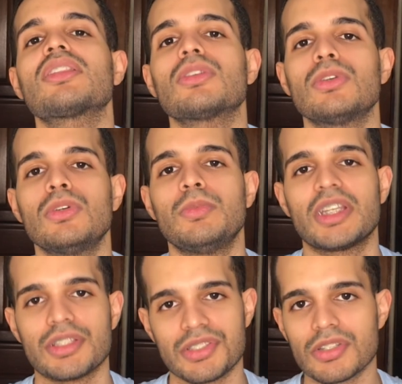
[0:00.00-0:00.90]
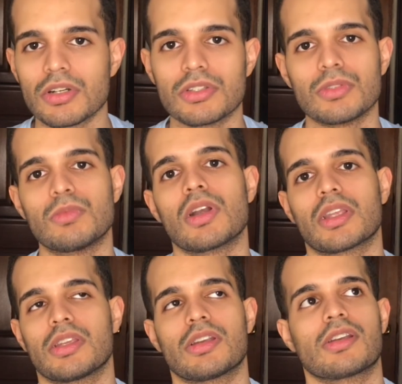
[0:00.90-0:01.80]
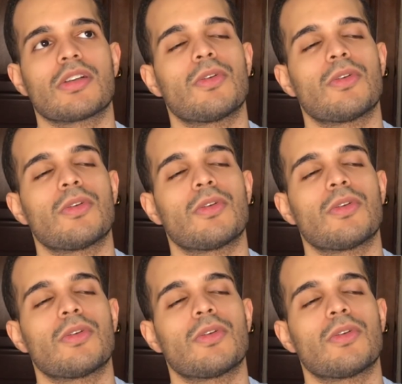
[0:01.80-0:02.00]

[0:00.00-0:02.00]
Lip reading: to be considered to work here.